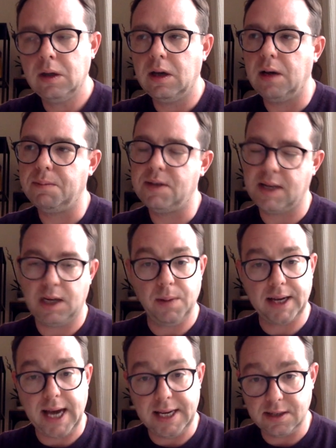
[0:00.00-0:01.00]
particularly
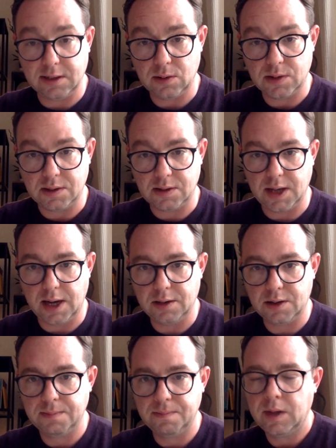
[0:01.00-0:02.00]
where case law is
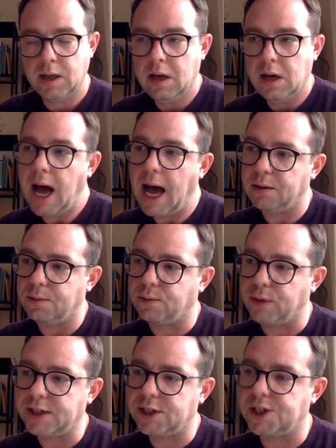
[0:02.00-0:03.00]
concerned. And
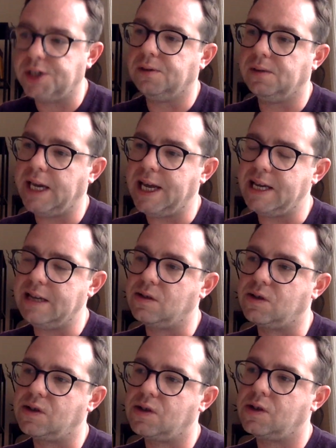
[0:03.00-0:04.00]
Friction
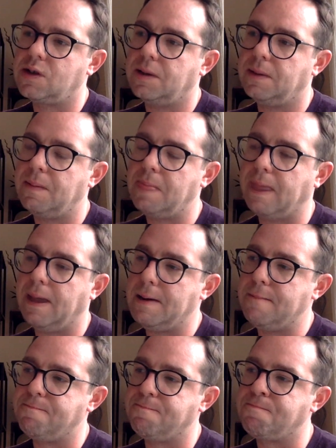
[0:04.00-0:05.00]
is
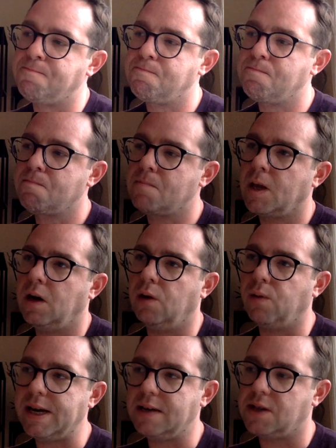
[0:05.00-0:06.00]
a
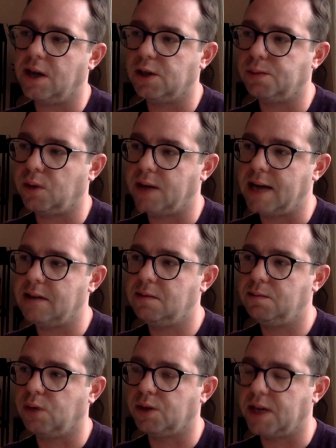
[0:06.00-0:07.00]
research project
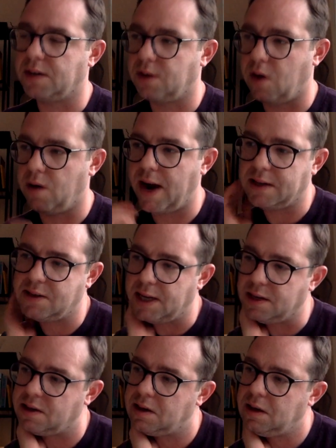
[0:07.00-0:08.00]
directed